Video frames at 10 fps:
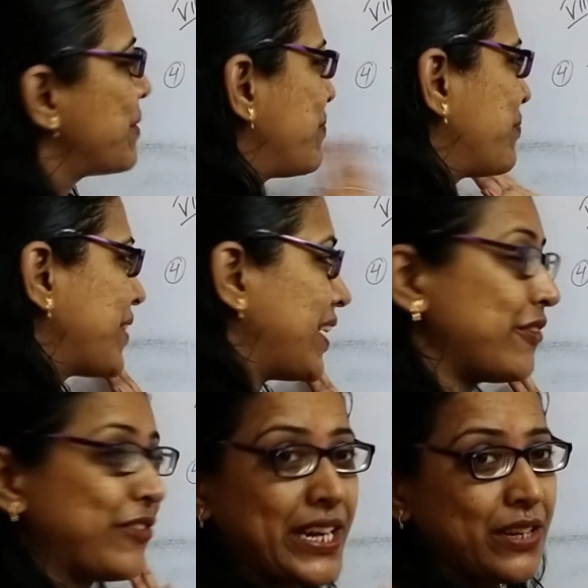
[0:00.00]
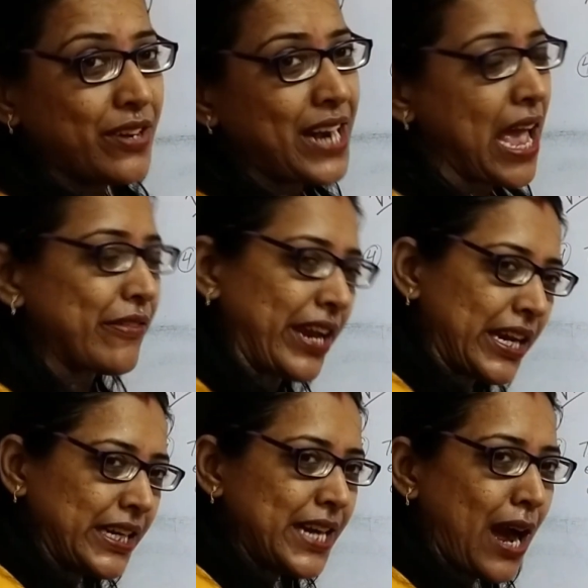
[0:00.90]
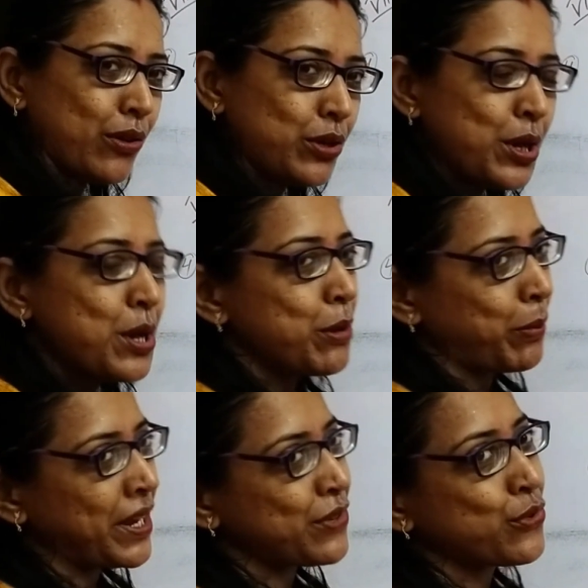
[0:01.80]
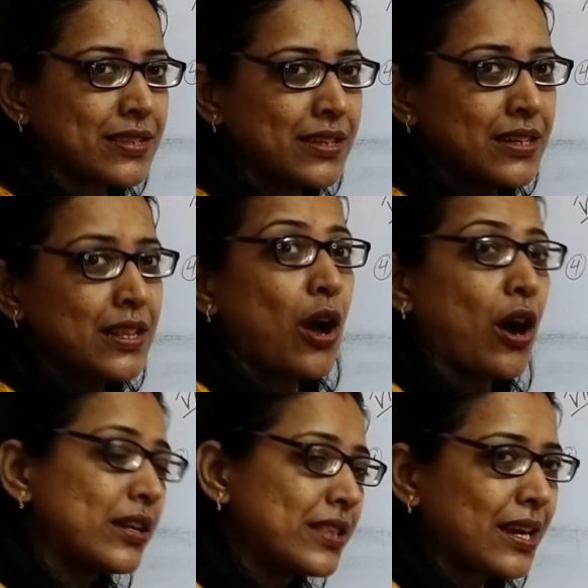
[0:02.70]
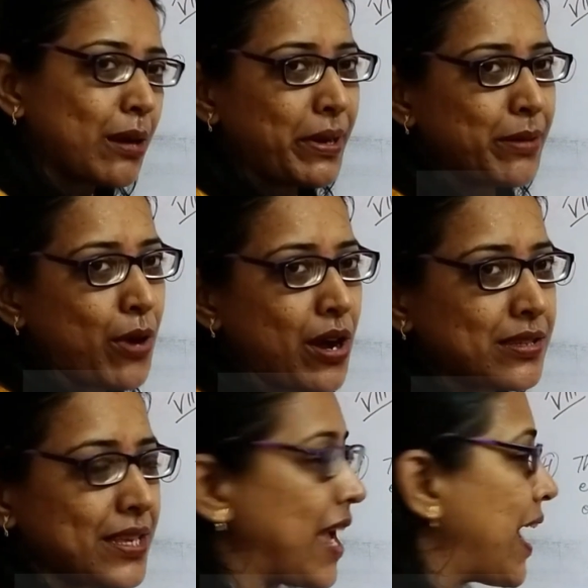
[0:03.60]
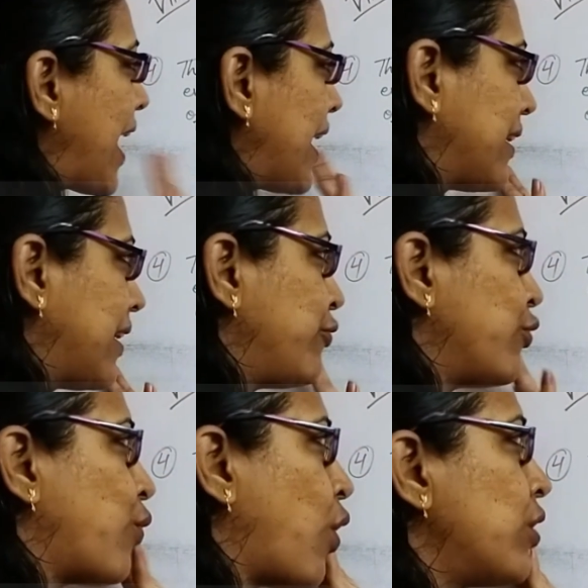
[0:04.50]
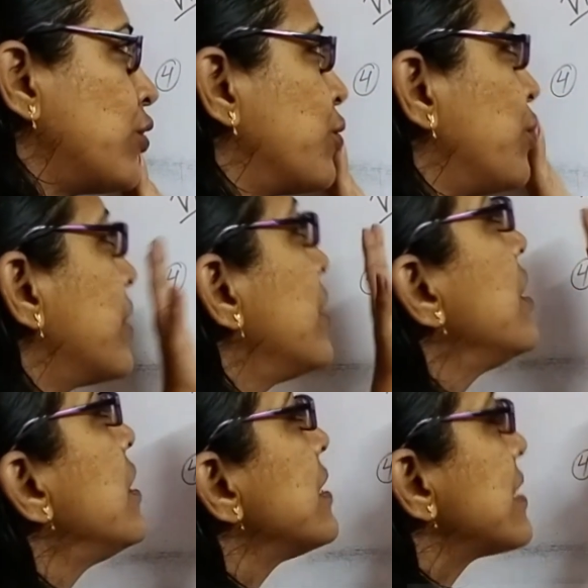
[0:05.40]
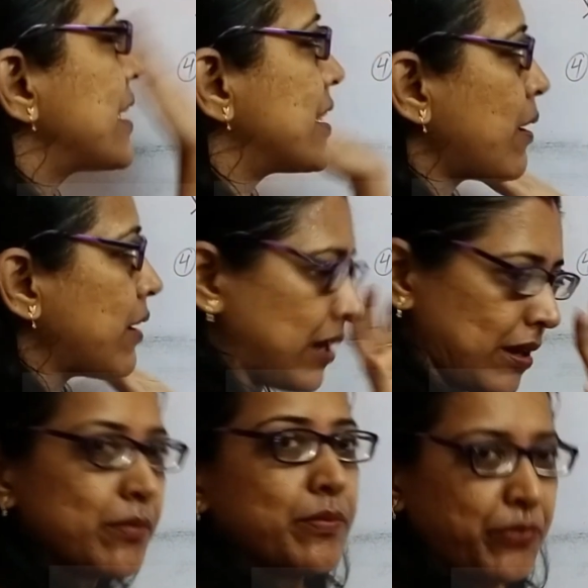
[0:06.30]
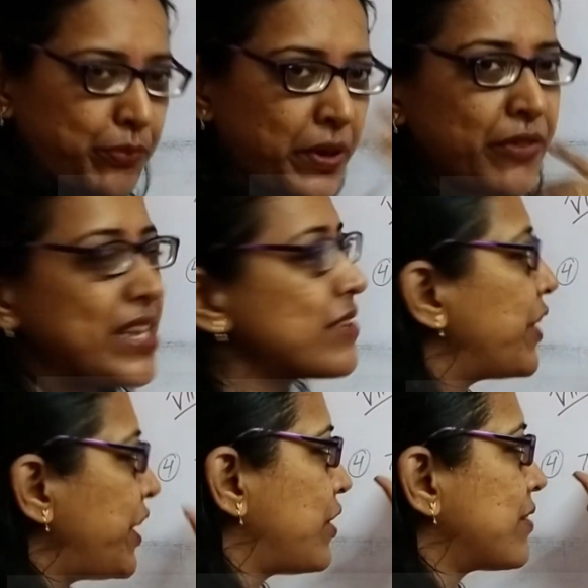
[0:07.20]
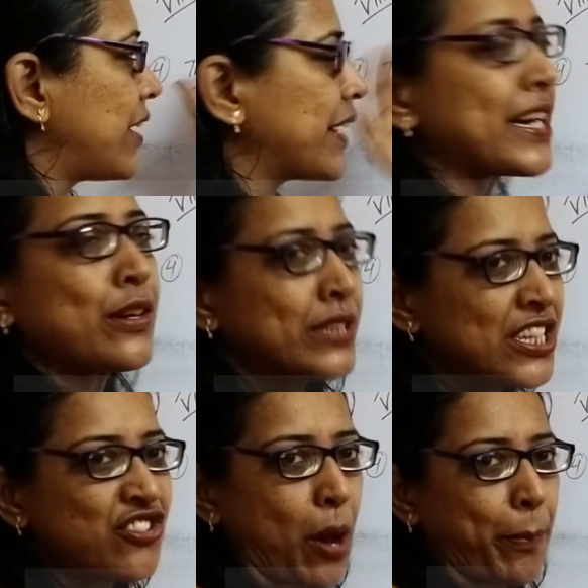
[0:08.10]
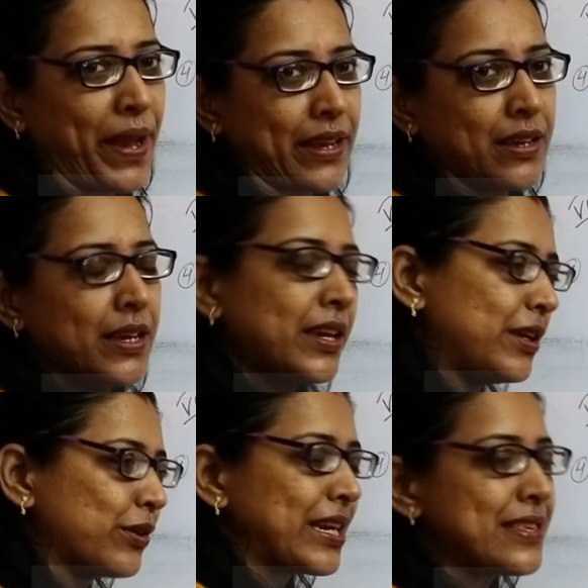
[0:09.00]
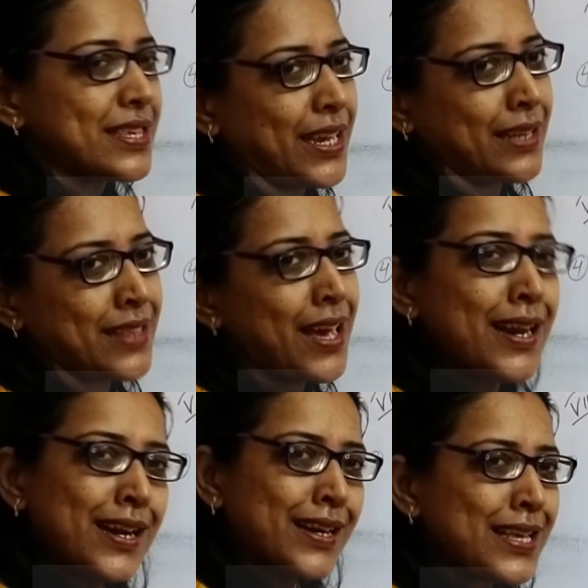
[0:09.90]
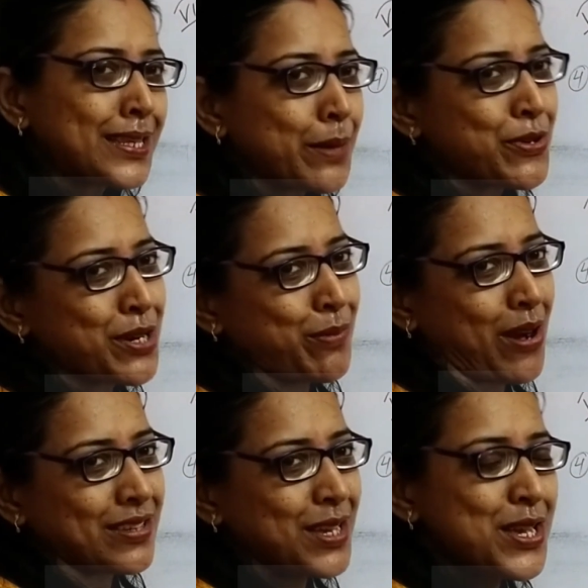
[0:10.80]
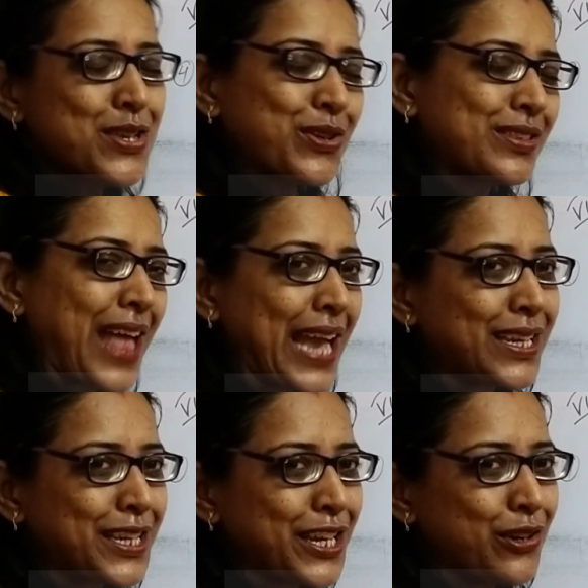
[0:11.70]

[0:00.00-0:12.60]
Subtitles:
If anyone have any doubt, please do ask or the comment box. And if you want to see the previous videos related to this topic, you can see in the description box. So thank you.